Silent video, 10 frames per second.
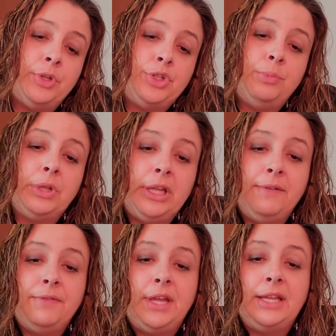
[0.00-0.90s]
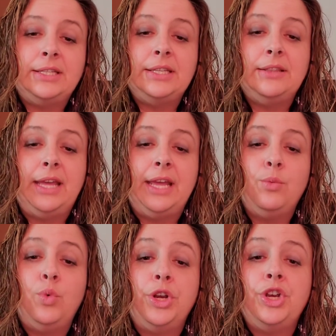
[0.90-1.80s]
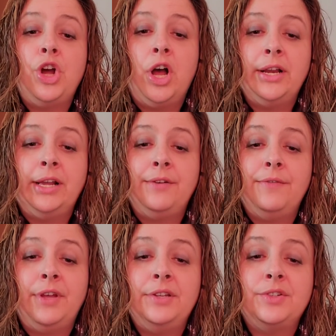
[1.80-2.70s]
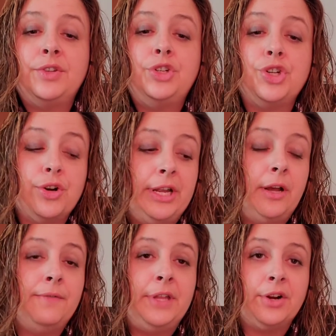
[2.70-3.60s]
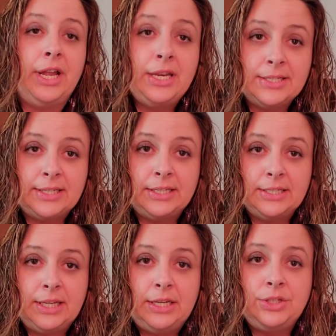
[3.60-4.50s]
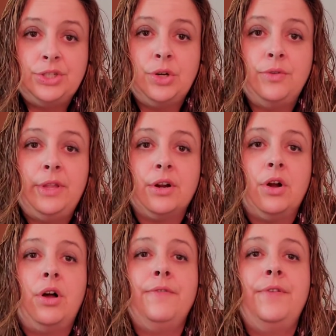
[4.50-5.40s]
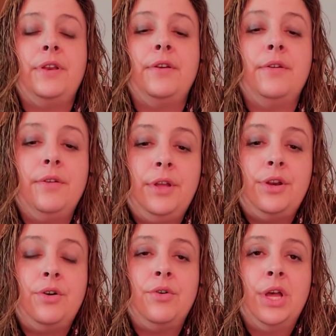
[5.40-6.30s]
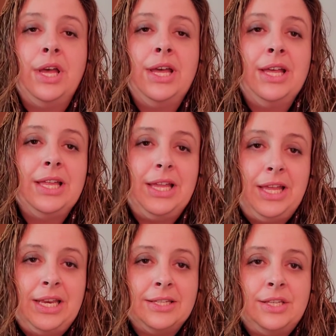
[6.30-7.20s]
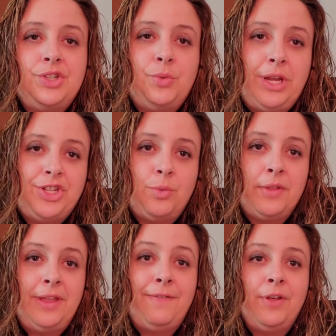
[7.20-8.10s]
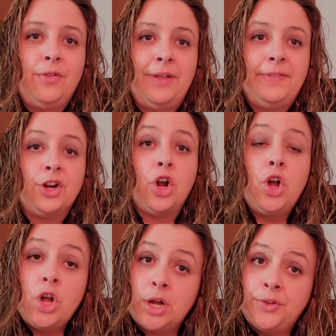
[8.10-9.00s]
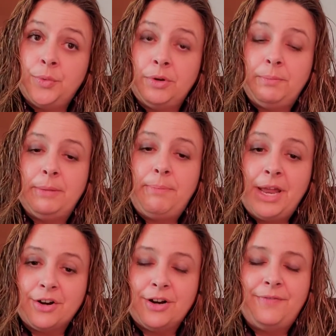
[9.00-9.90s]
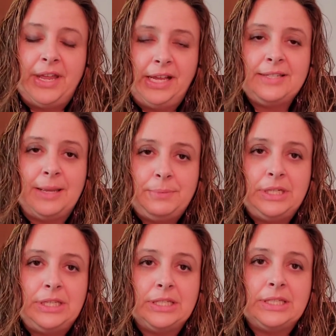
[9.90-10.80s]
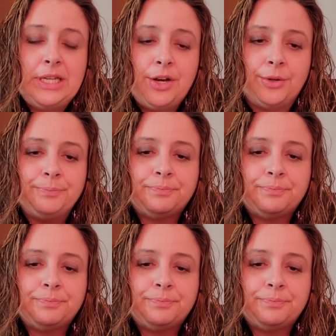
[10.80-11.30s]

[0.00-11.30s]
to believe that they would not convince the jury of their innocence. And so they're often, in a situation where they feel that their odds would be better if they accepted this deal.